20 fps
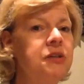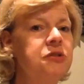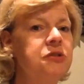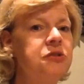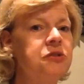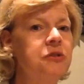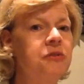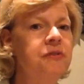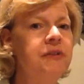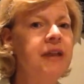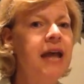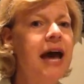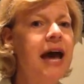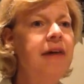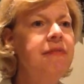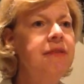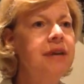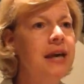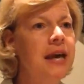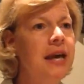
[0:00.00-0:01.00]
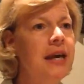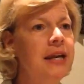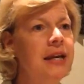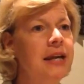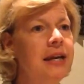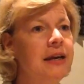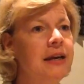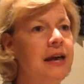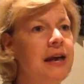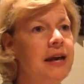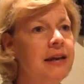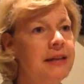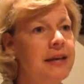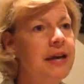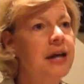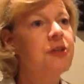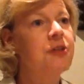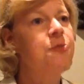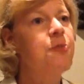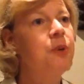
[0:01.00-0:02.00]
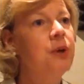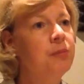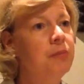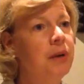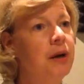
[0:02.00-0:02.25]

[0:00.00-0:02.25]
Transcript: Sort of navigating the export